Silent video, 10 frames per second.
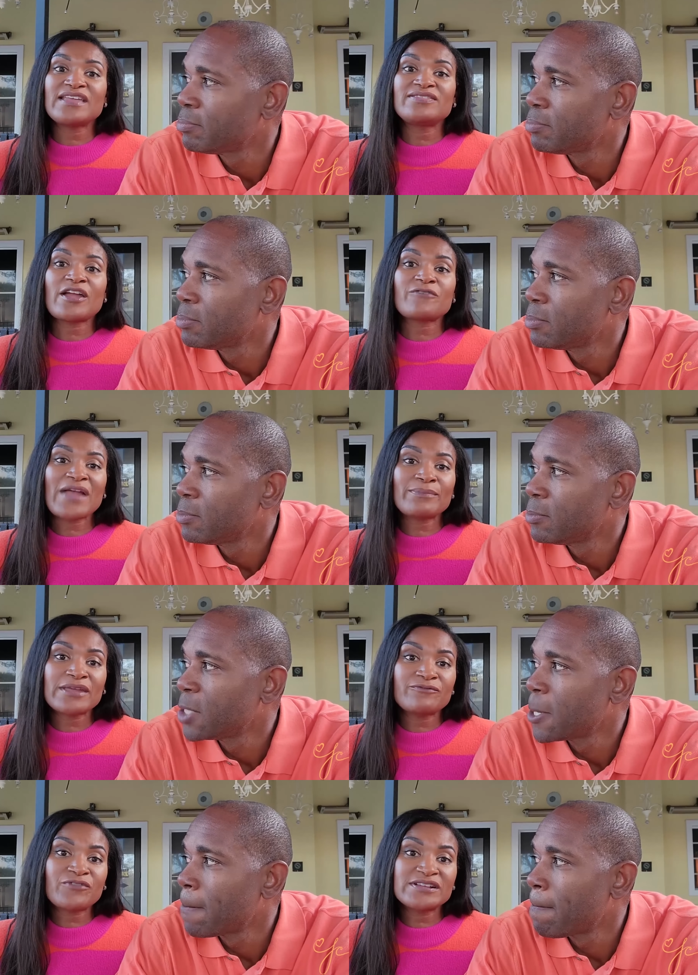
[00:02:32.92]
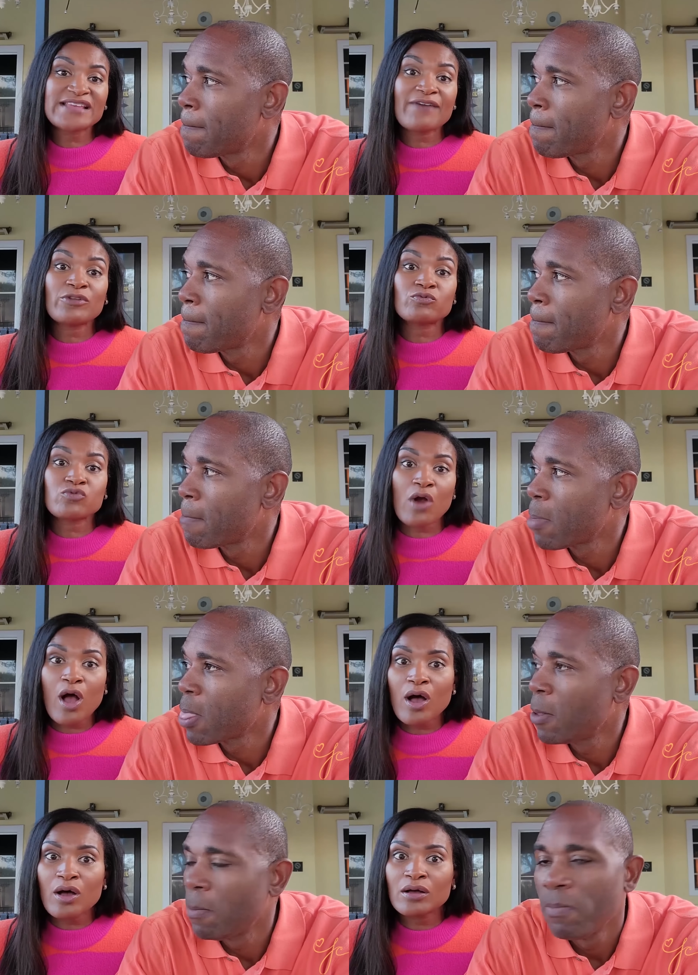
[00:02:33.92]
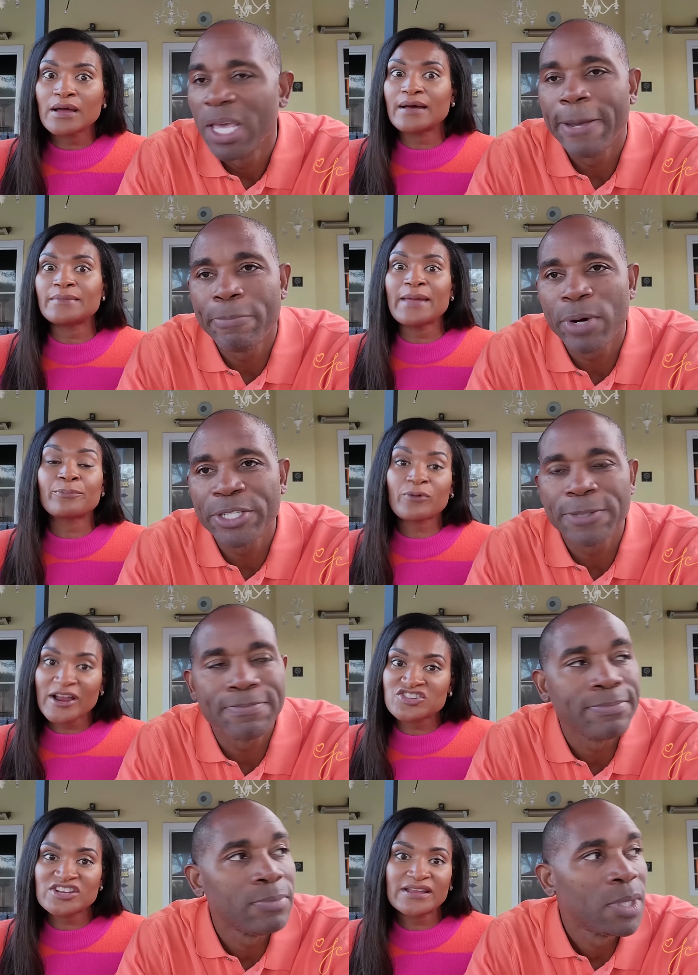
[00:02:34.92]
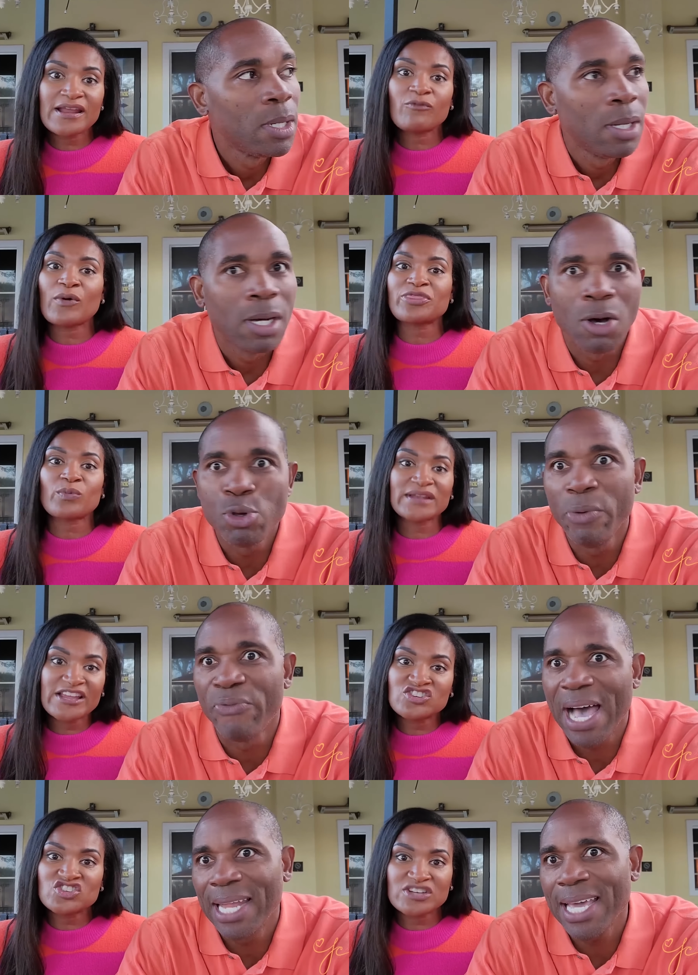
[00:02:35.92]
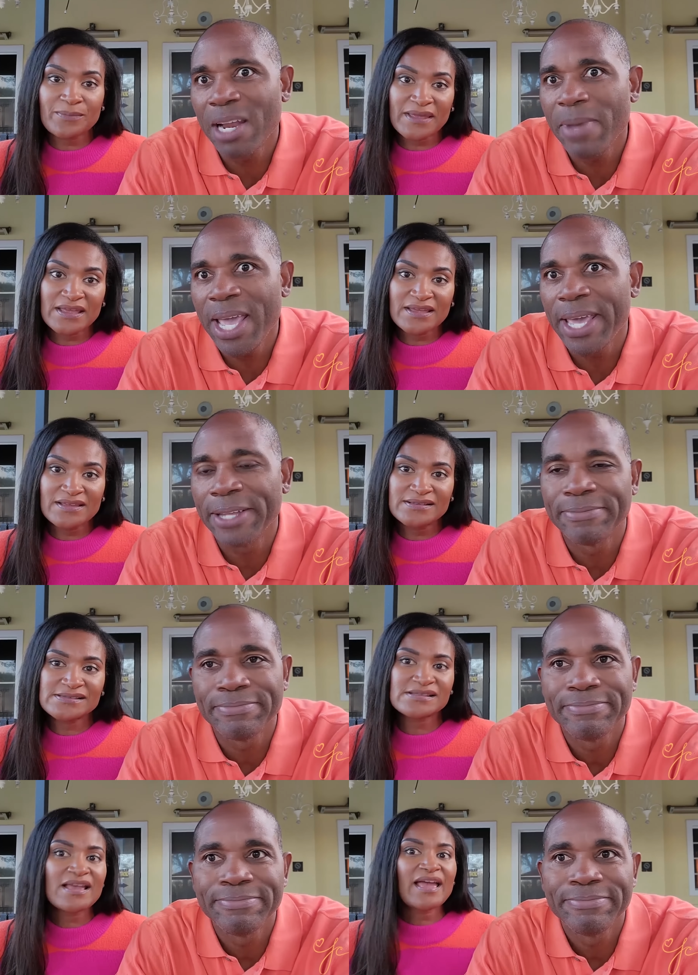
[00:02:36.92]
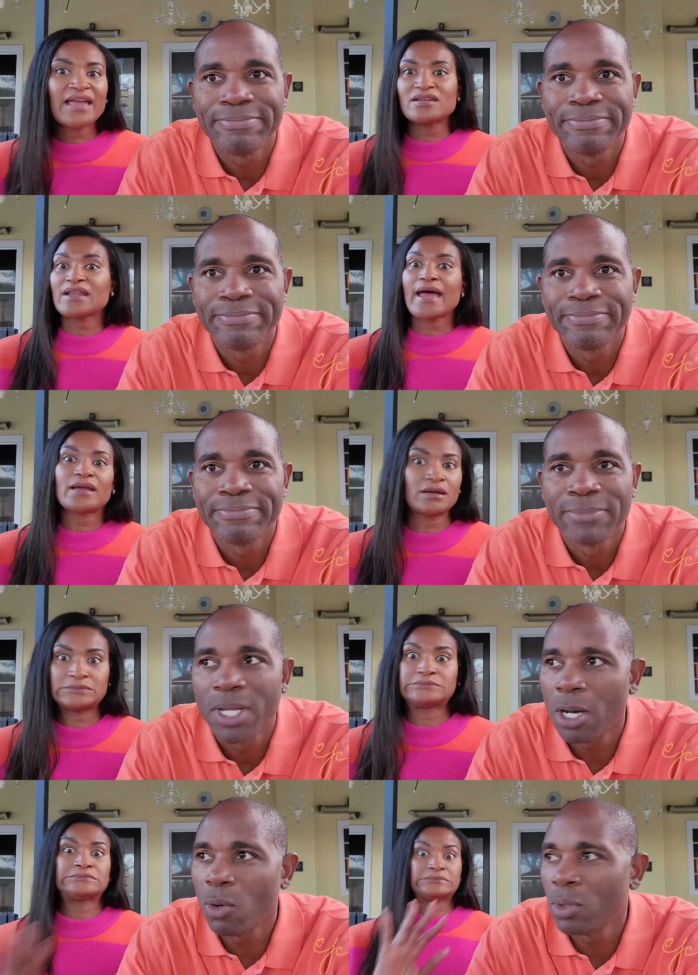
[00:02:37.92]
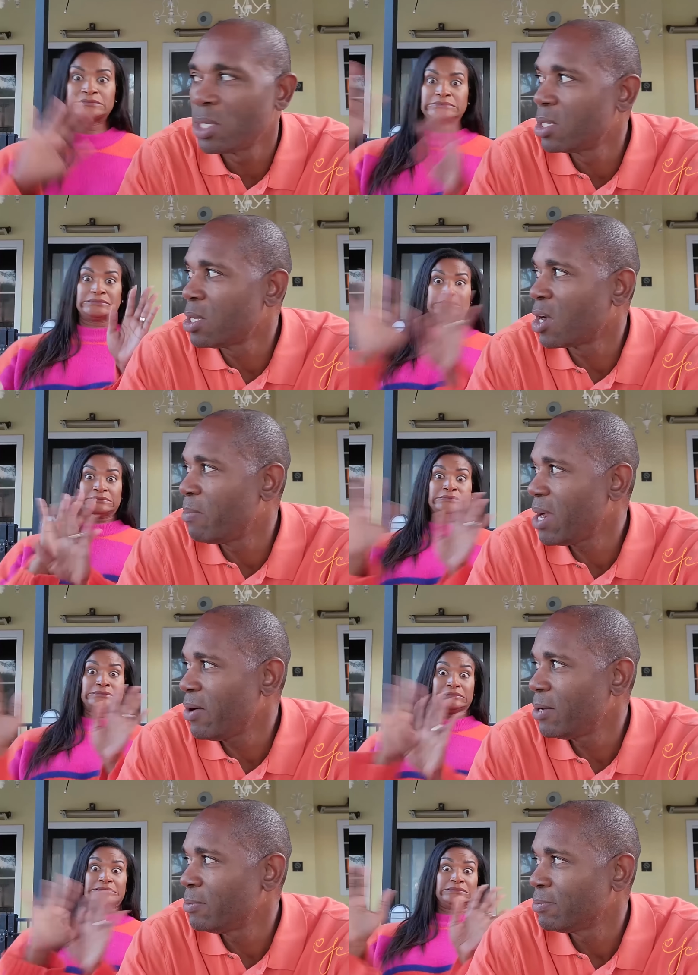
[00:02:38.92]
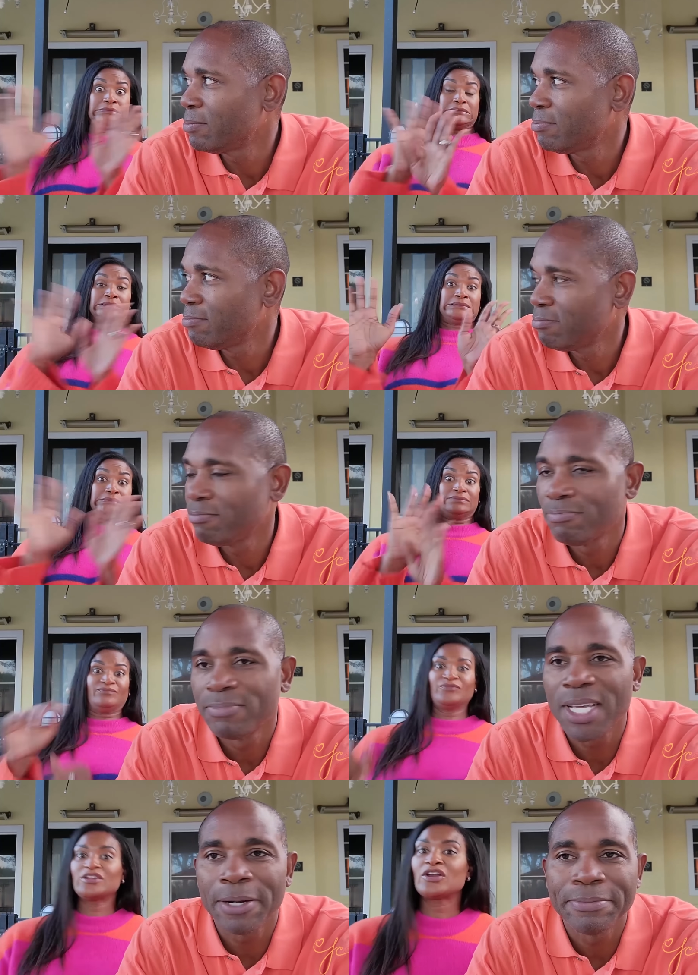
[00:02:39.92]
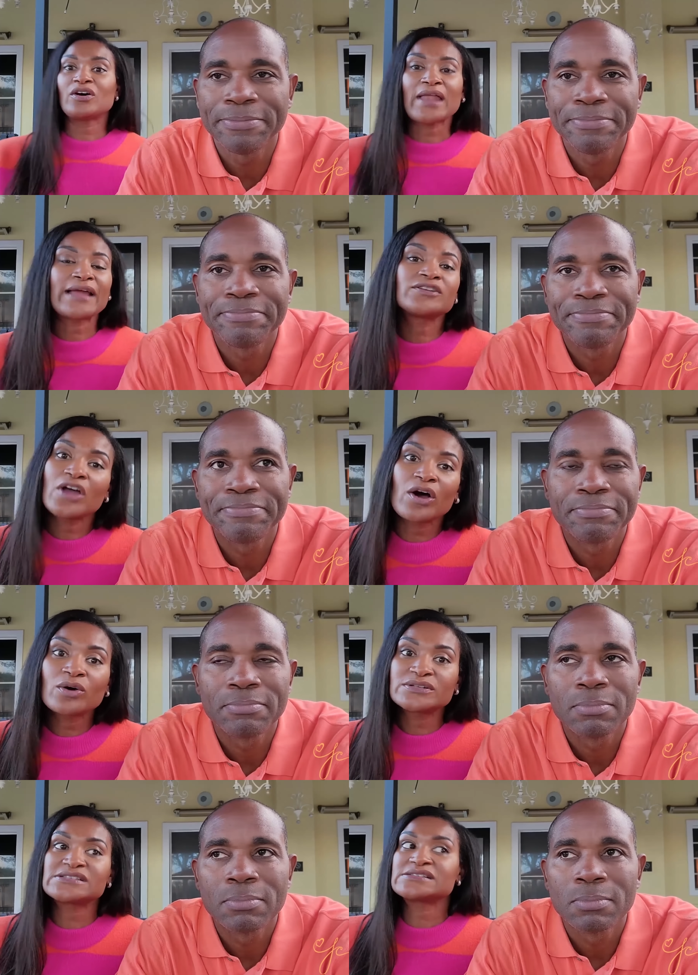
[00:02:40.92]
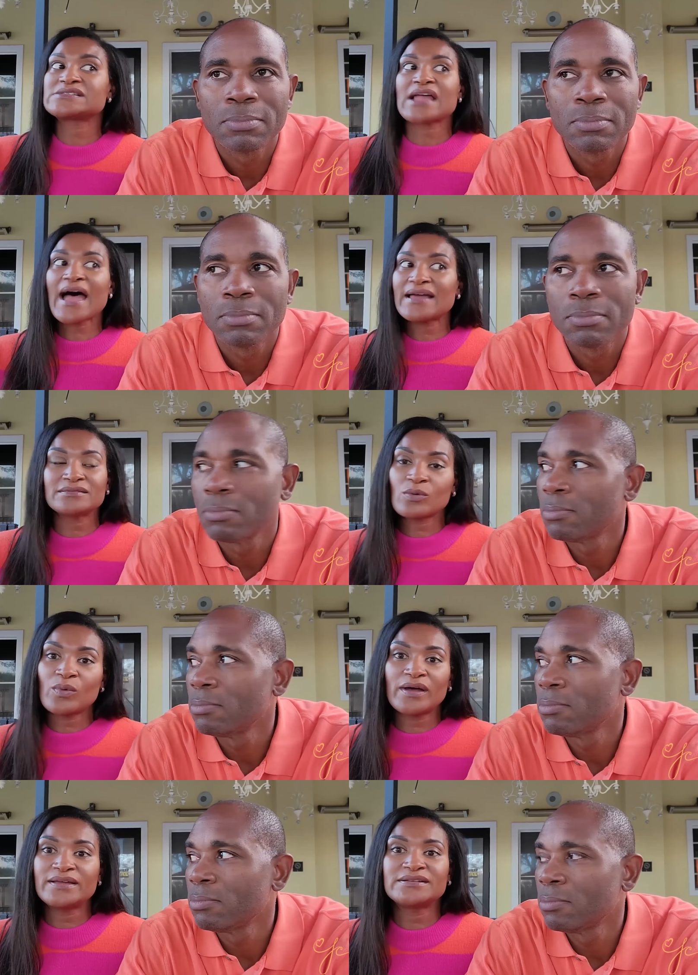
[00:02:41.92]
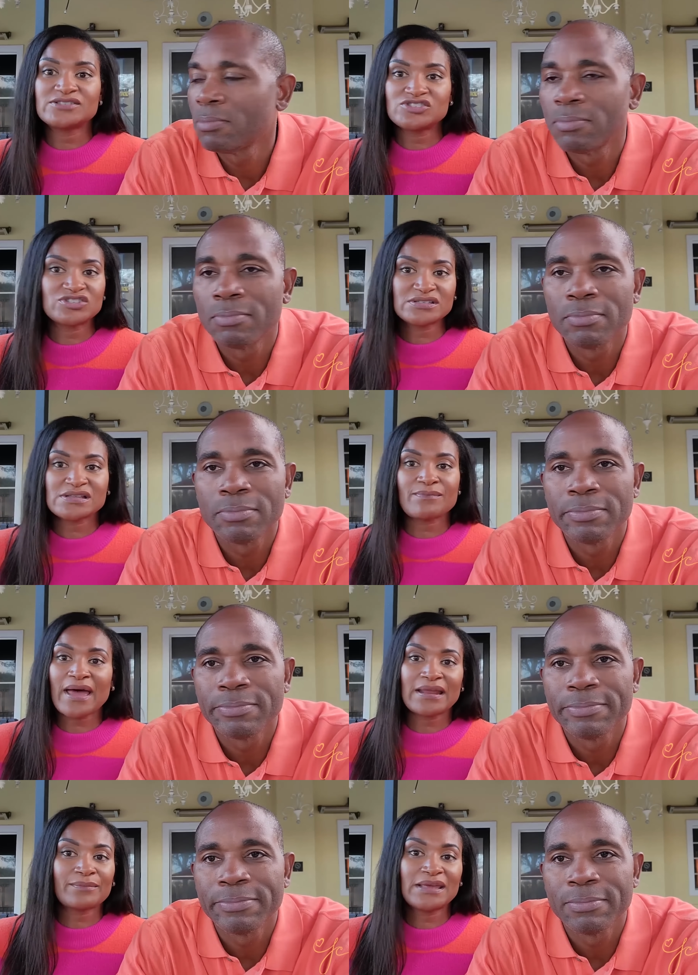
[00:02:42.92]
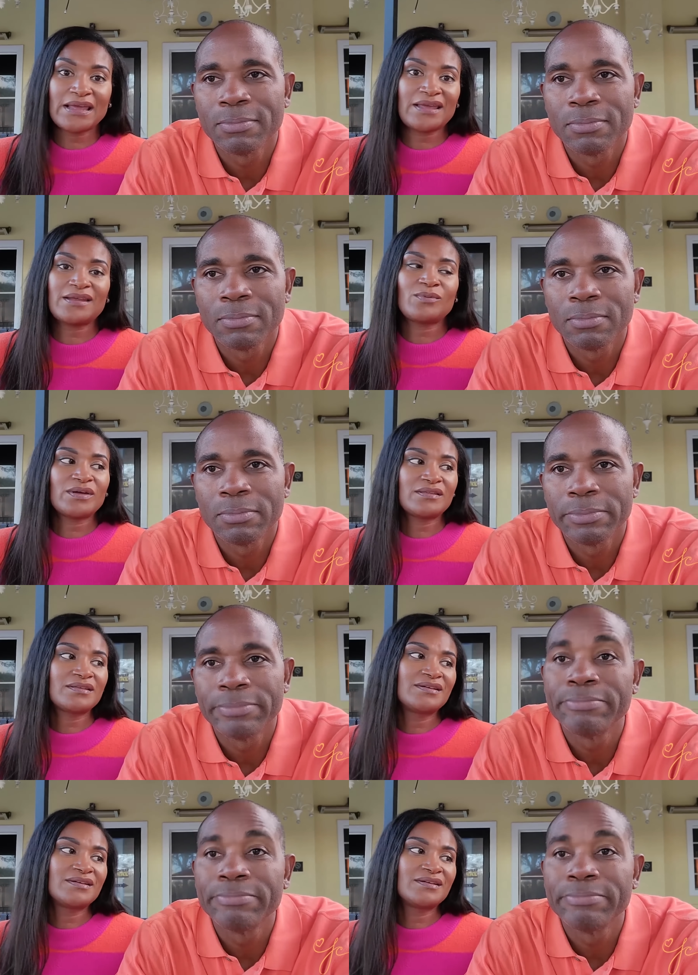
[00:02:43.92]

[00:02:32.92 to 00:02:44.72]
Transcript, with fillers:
Speaker 1: then their family and friends have the wrong impression, impression of what the oh, you finally got a man. is. And you're like,
Speaker 2: oh, y'all get married?
Speaker 1: Yeah. You know, like, no, this is not the one. This is just somebody I'm kicking it with